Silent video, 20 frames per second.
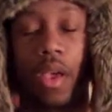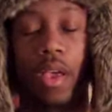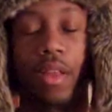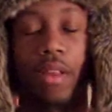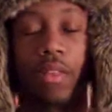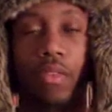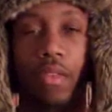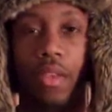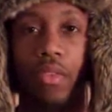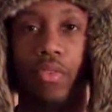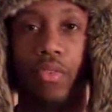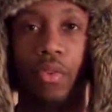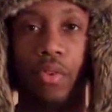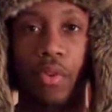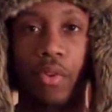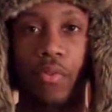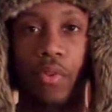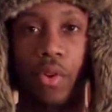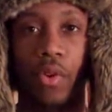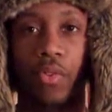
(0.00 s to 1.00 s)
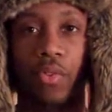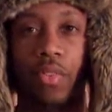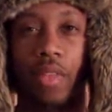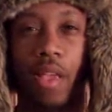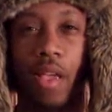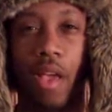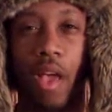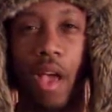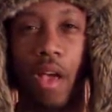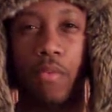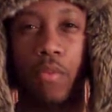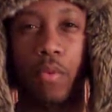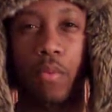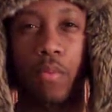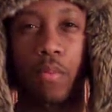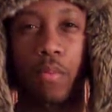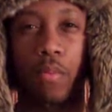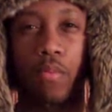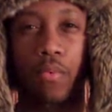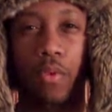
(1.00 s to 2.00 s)
In the DC universe, they have a
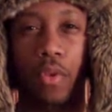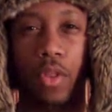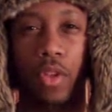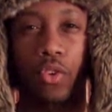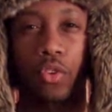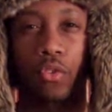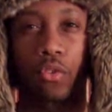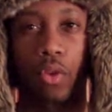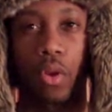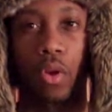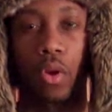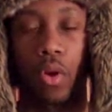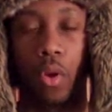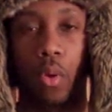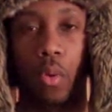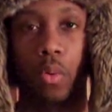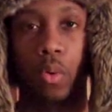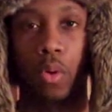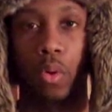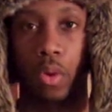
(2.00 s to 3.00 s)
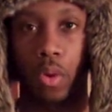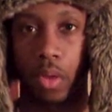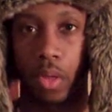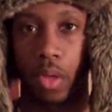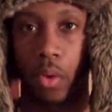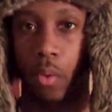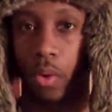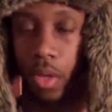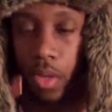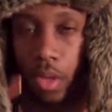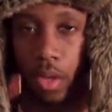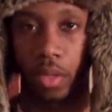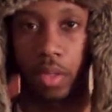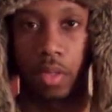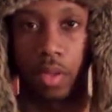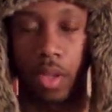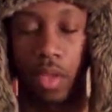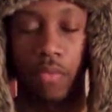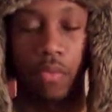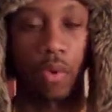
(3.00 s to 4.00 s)
pretty strict code on killing.
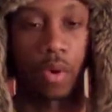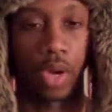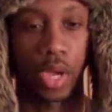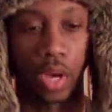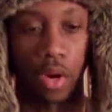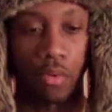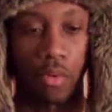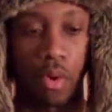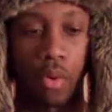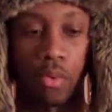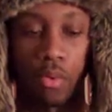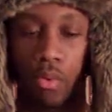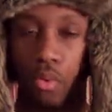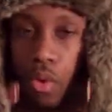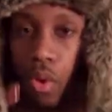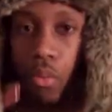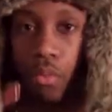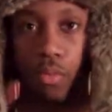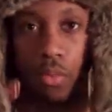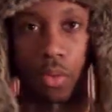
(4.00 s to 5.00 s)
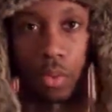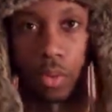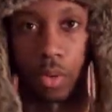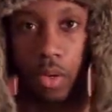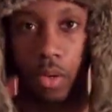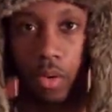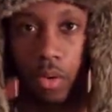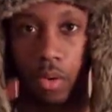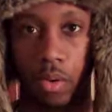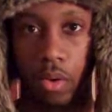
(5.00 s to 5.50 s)
If you're a hero, you don't do it.